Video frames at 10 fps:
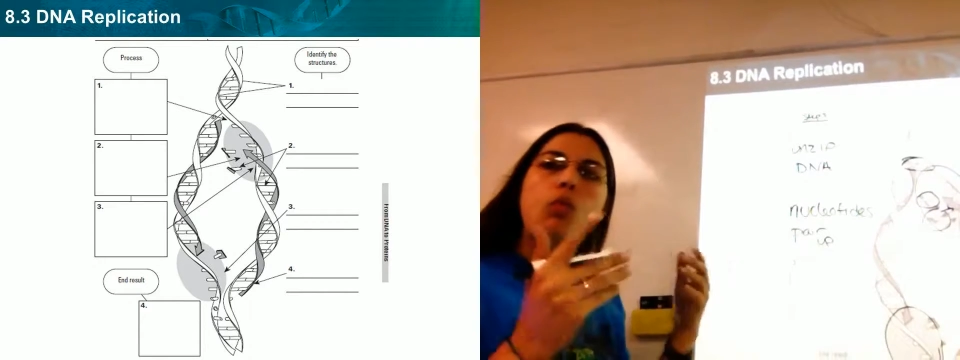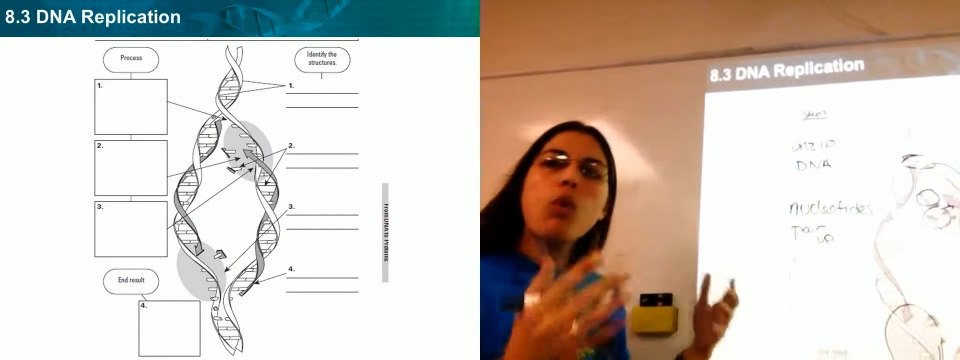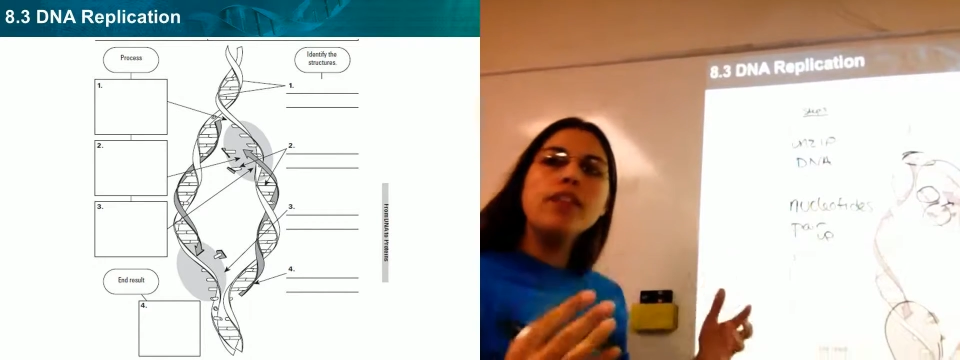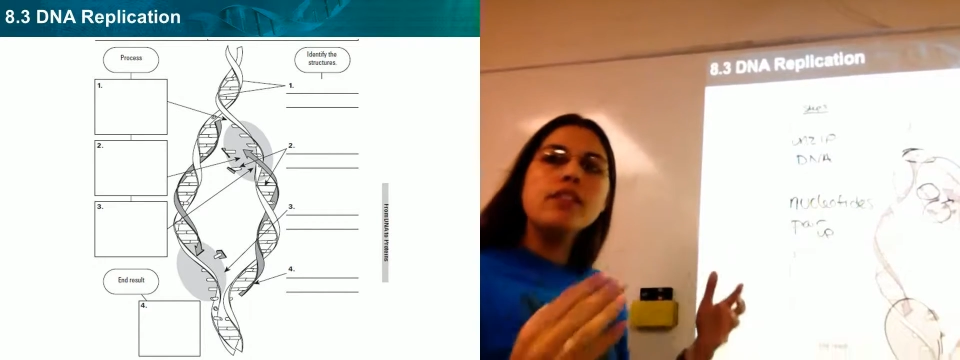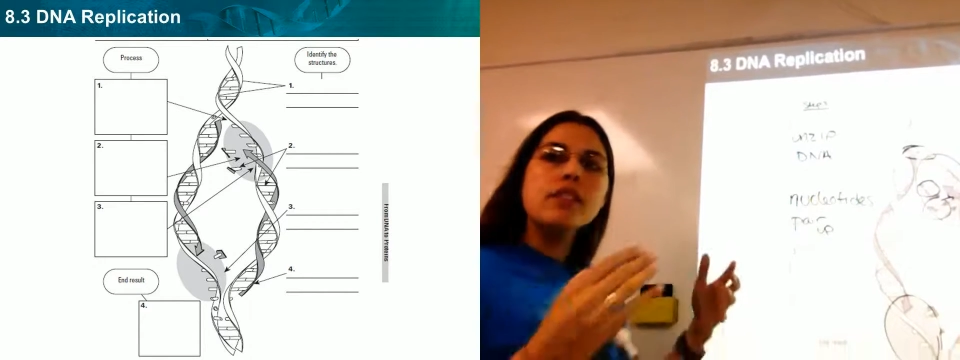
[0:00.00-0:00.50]

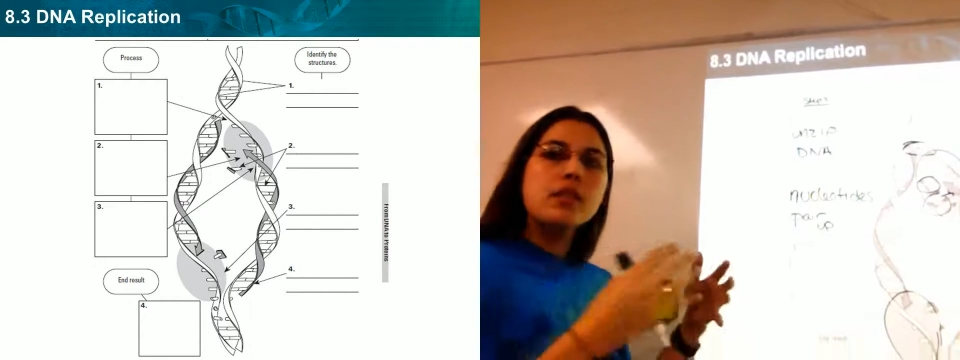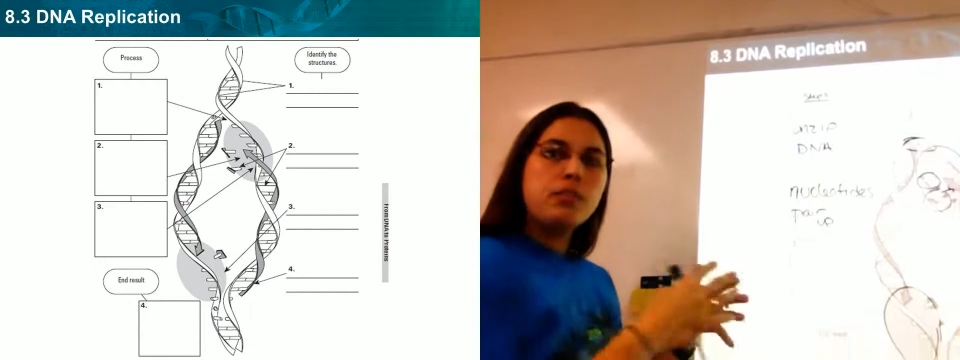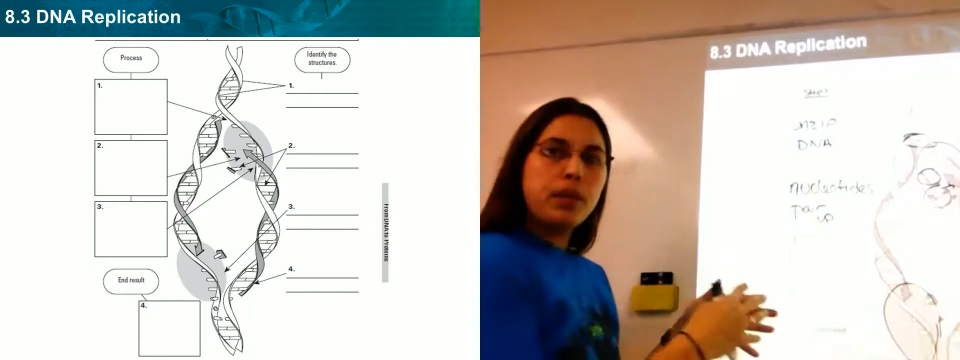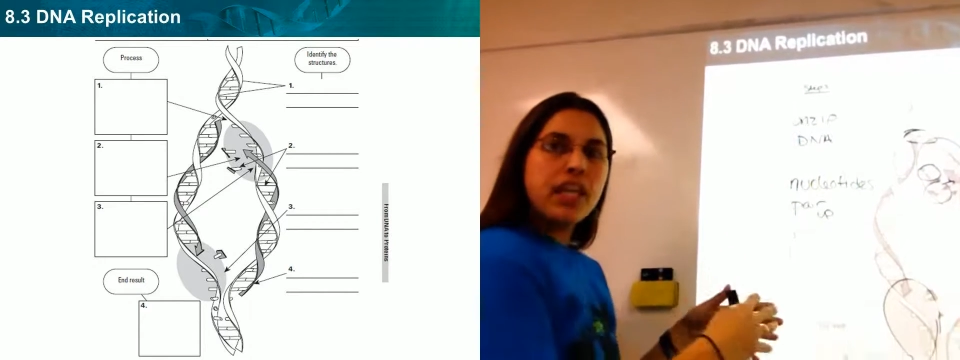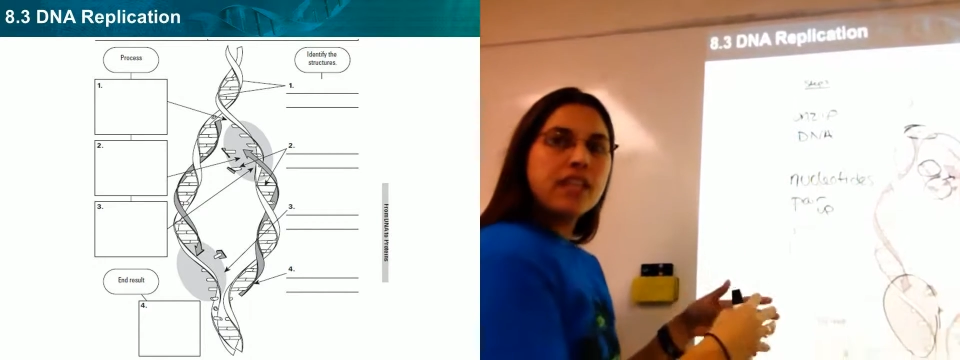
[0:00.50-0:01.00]
what's the
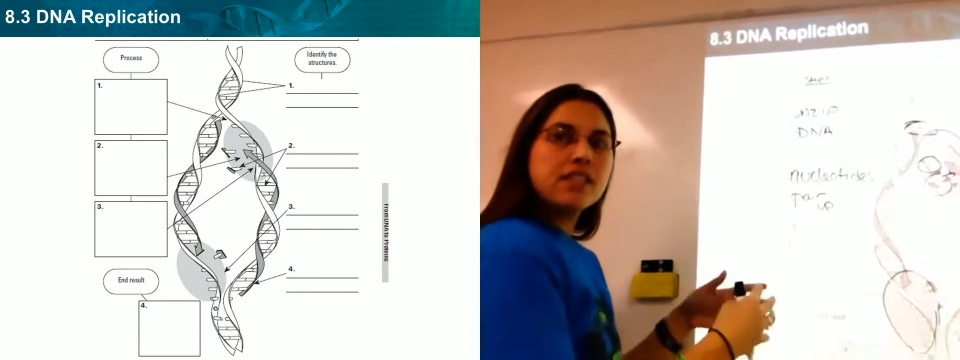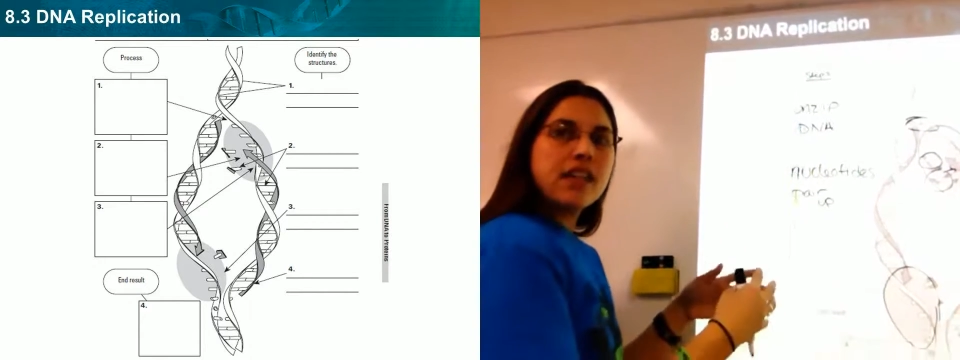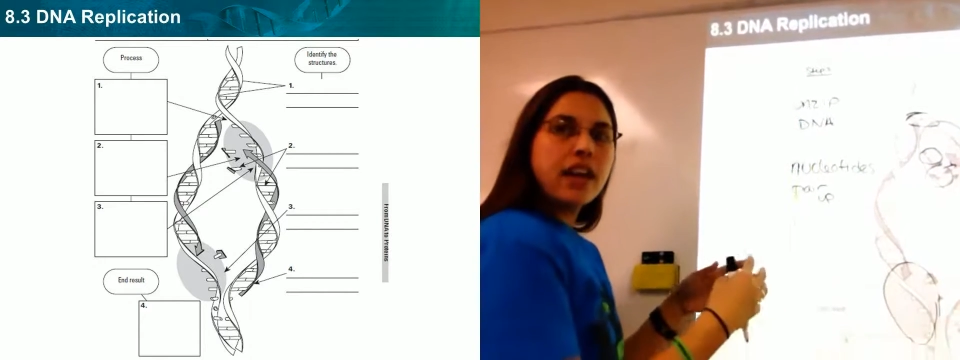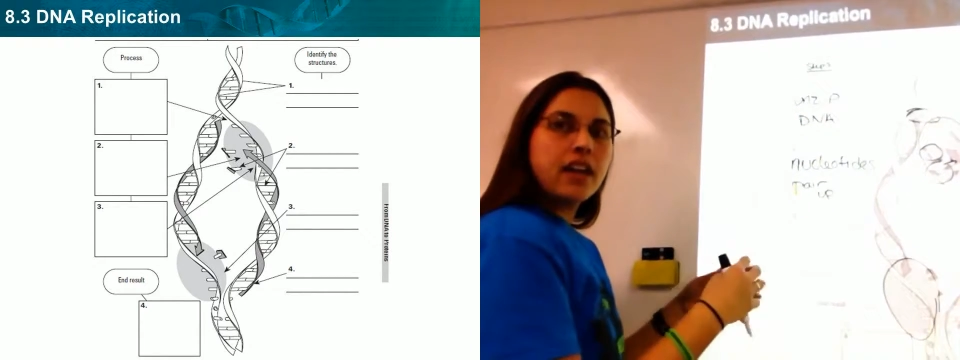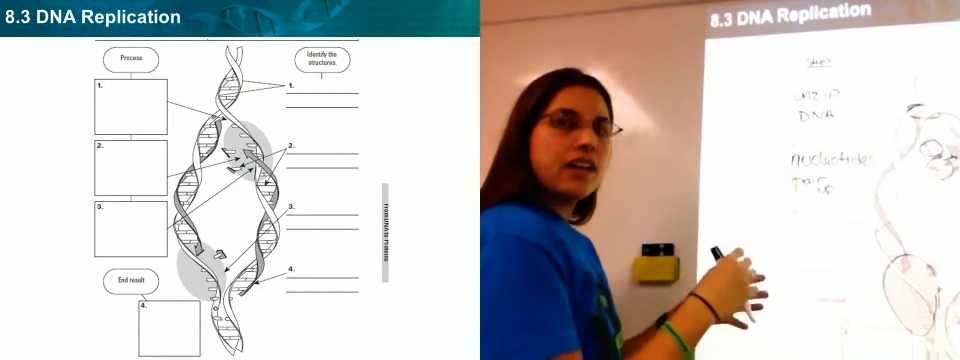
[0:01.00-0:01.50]
piece
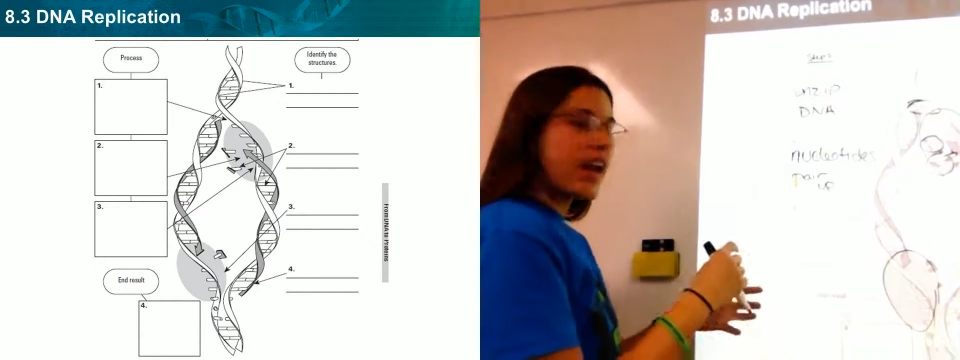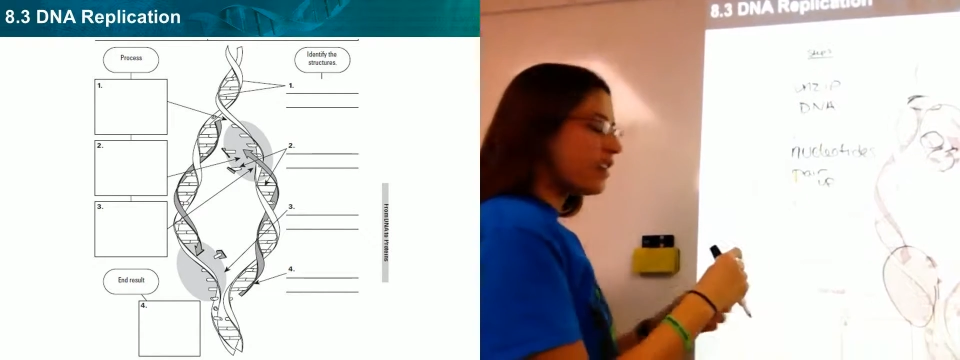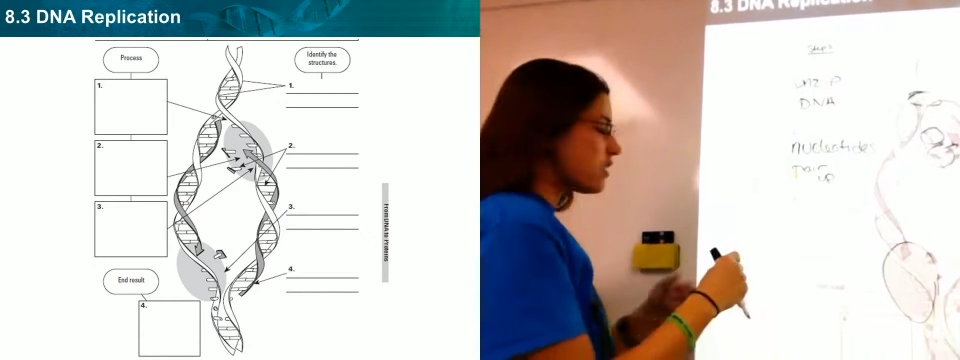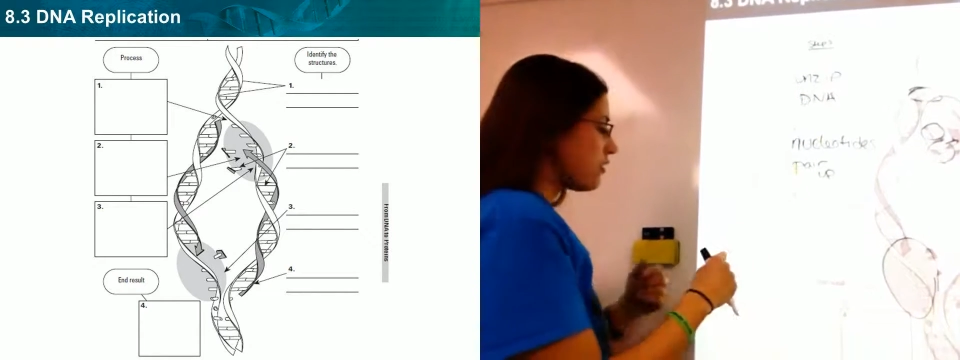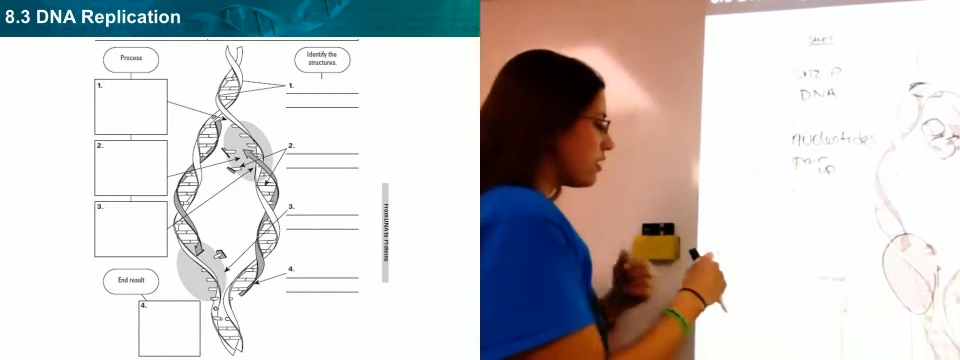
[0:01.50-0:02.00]
that
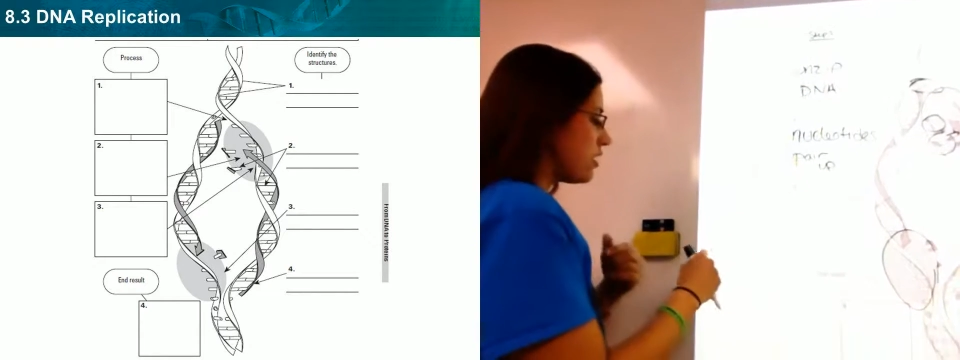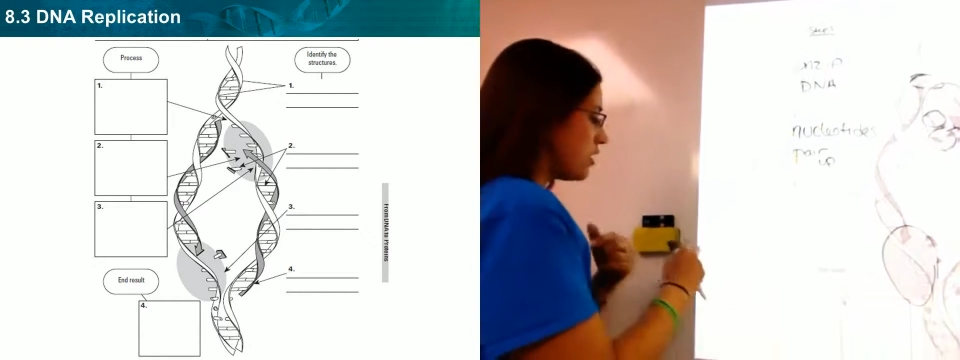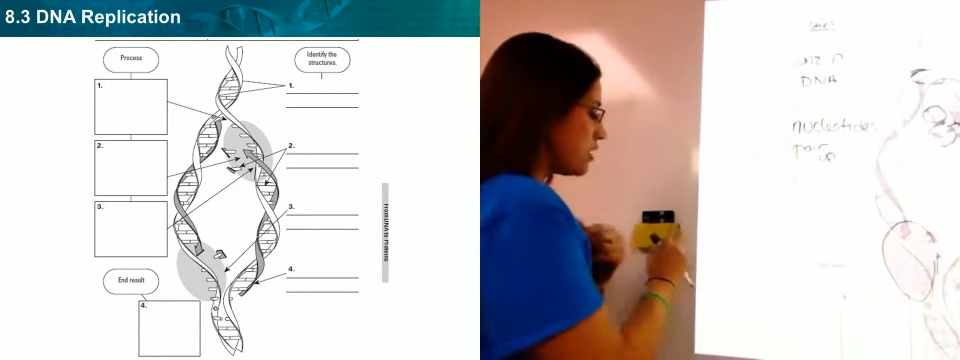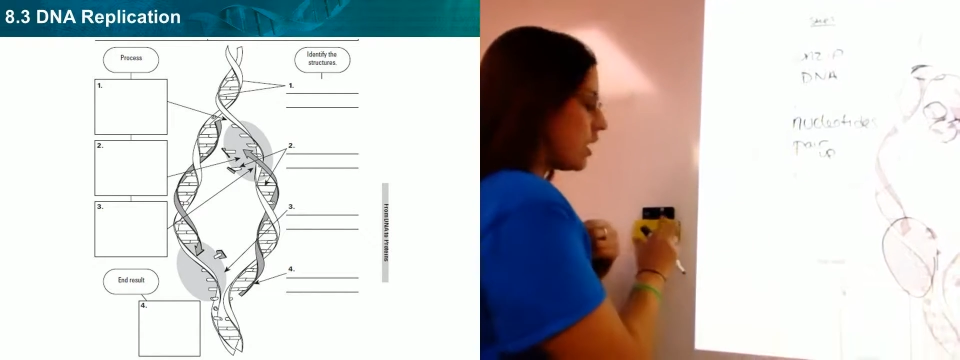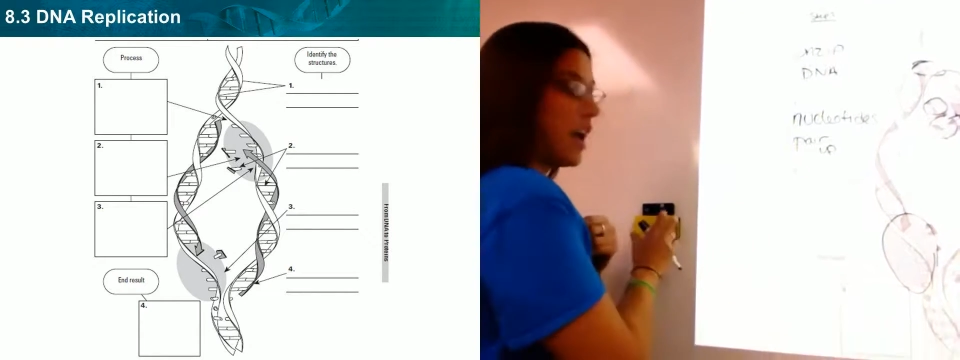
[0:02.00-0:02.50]
connects
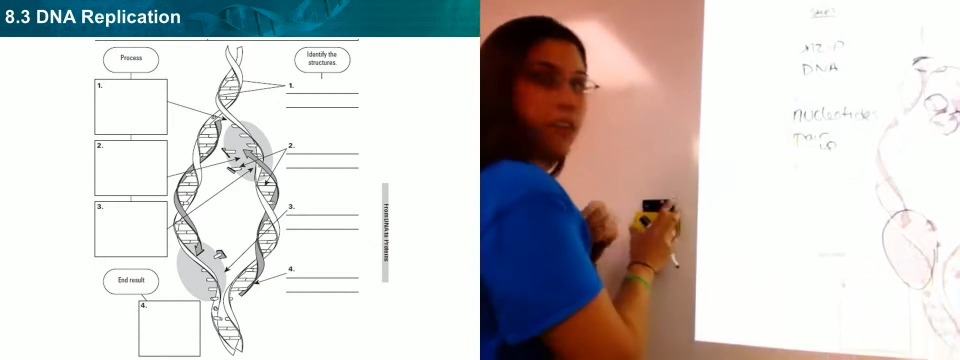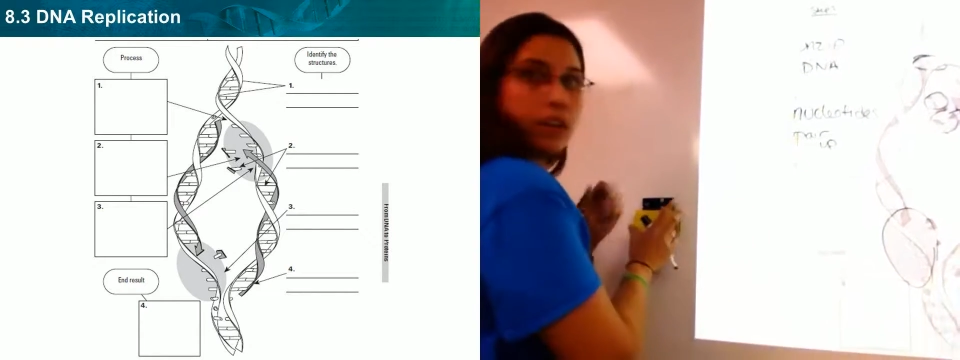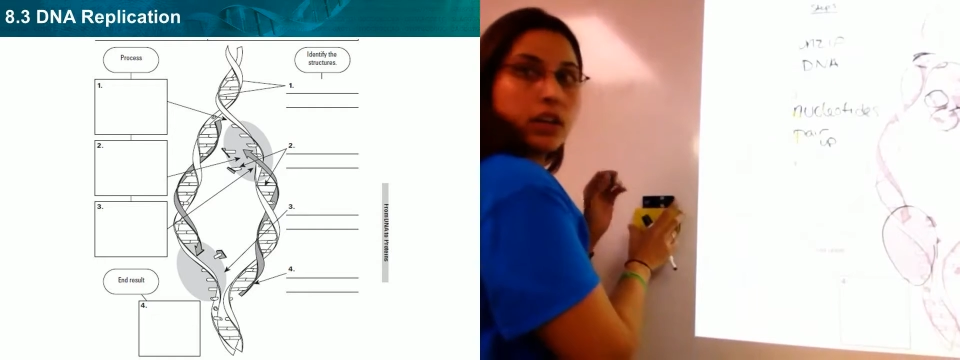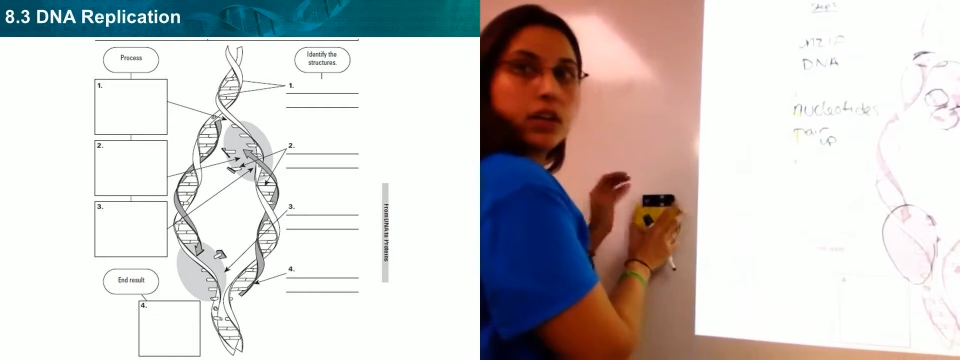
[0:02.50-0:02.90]
everything together?